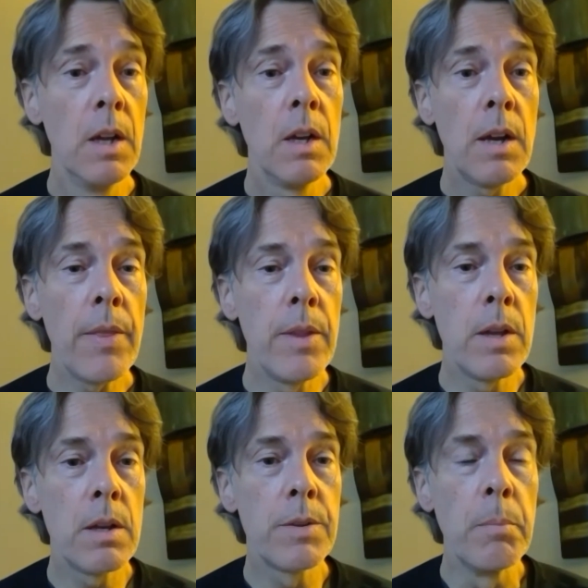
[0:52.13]
And
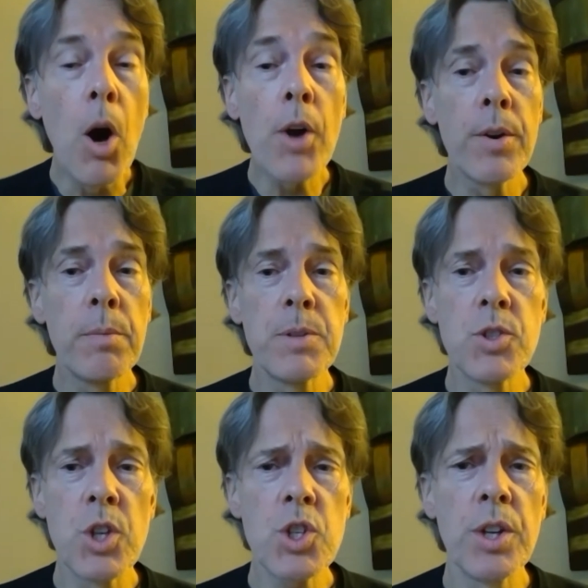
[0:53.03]
the modern
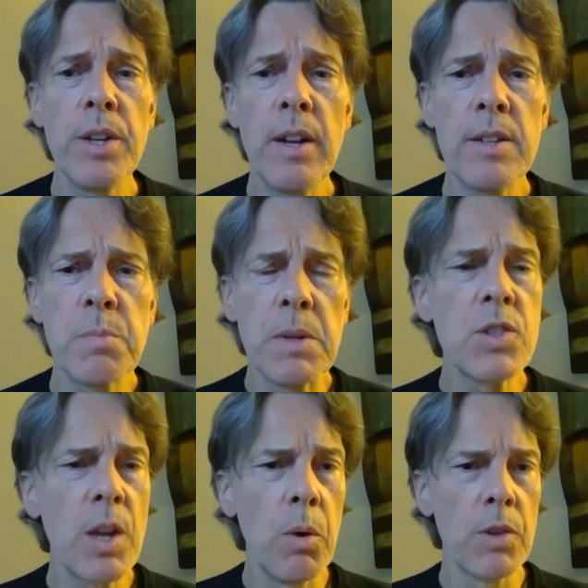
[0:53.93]
position has been to say,
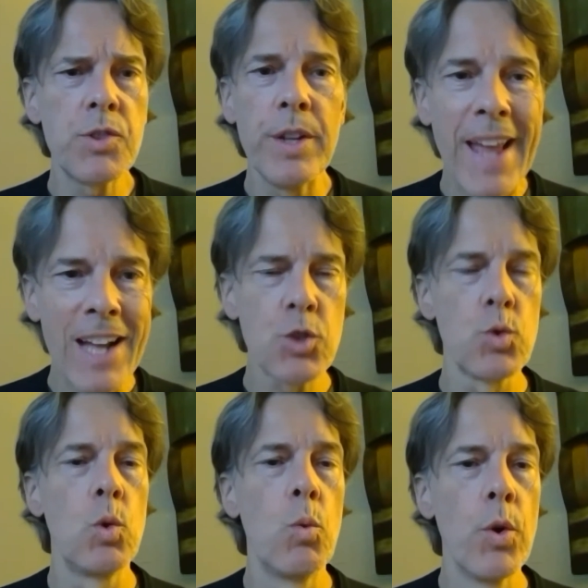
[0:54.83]
well, it's the
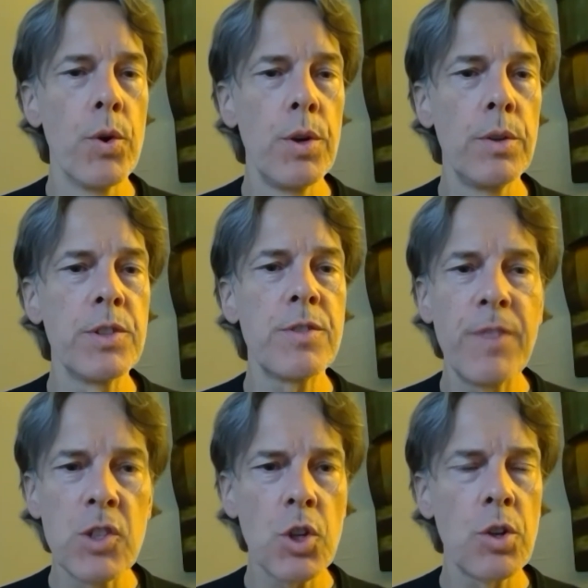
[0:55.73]
natural world, it's
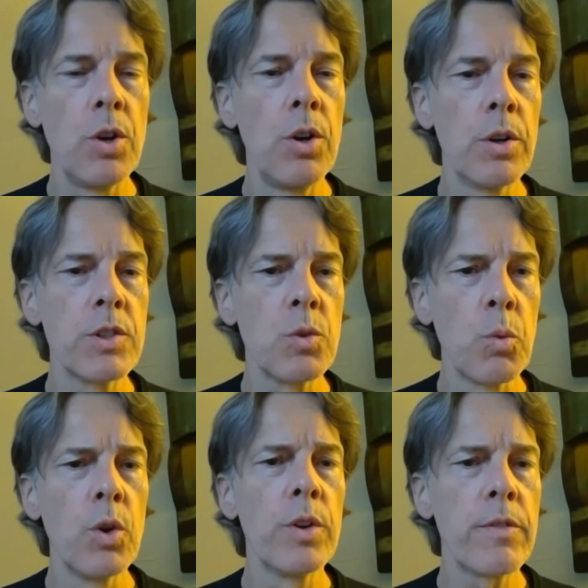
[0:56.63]
physical, it's the
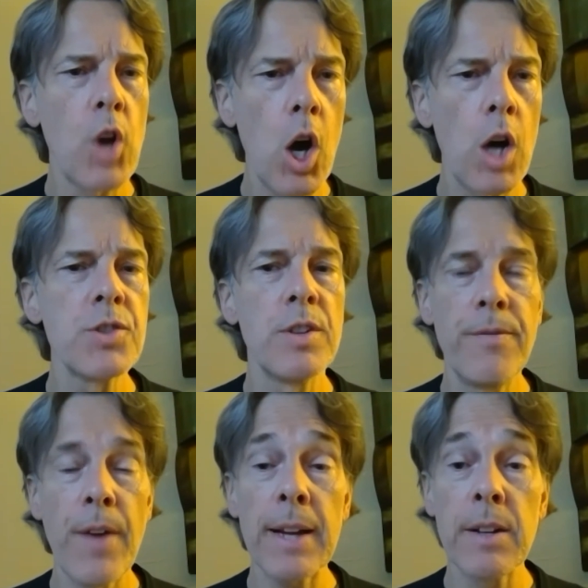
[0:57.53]
world of cause and
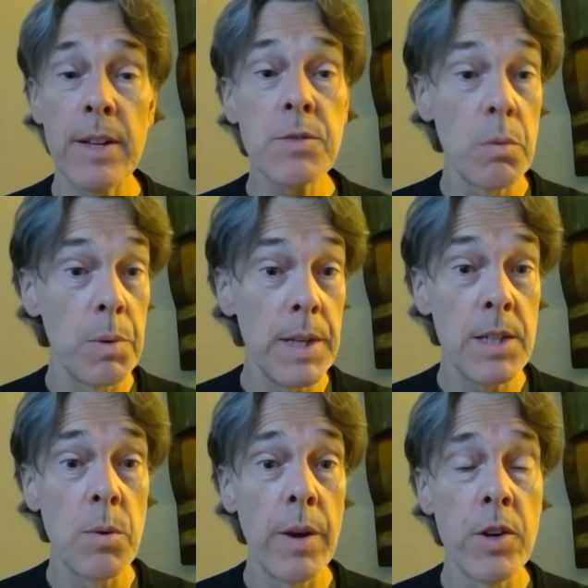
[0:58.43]
effect, and that's what we need to
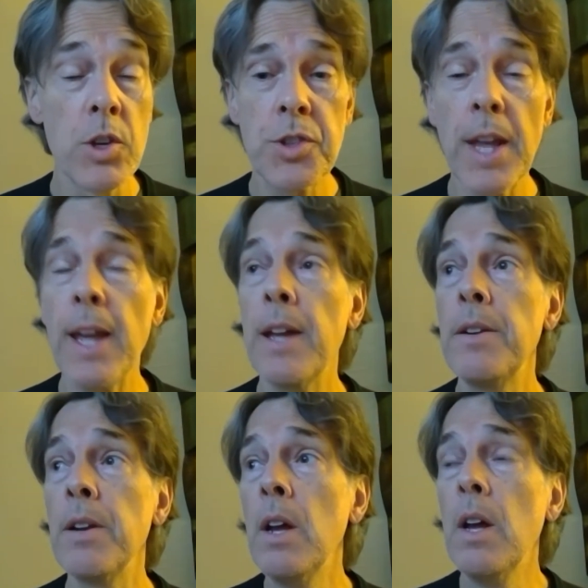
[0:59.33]
understand.
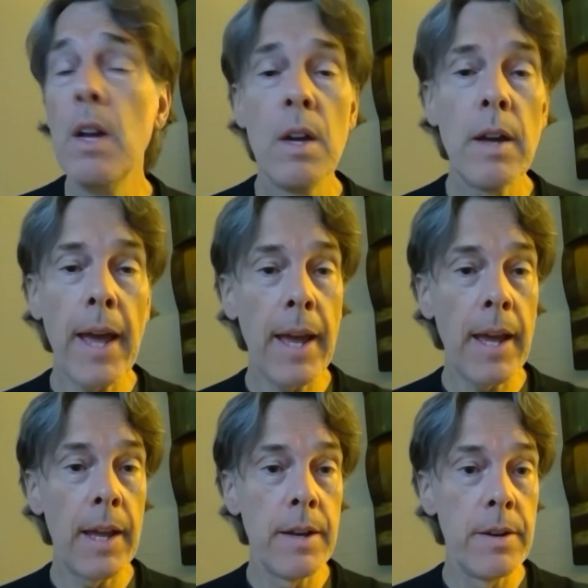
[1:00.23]

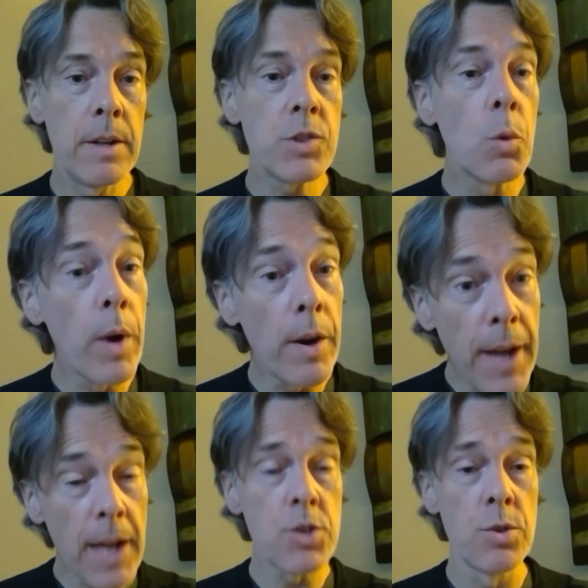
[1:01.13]
And so we are
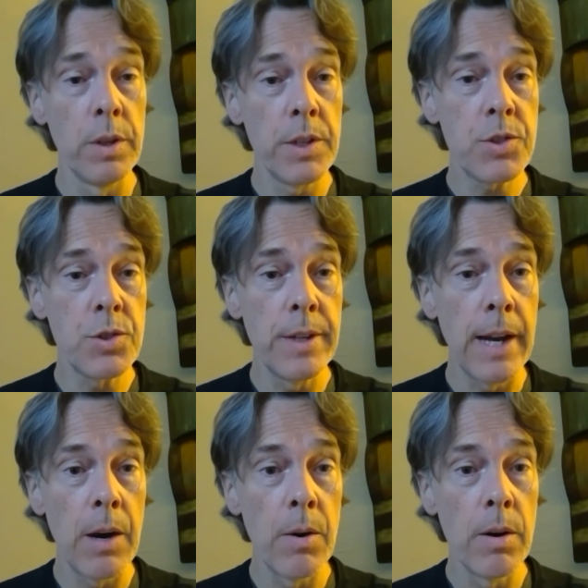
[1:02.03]
naturalists in our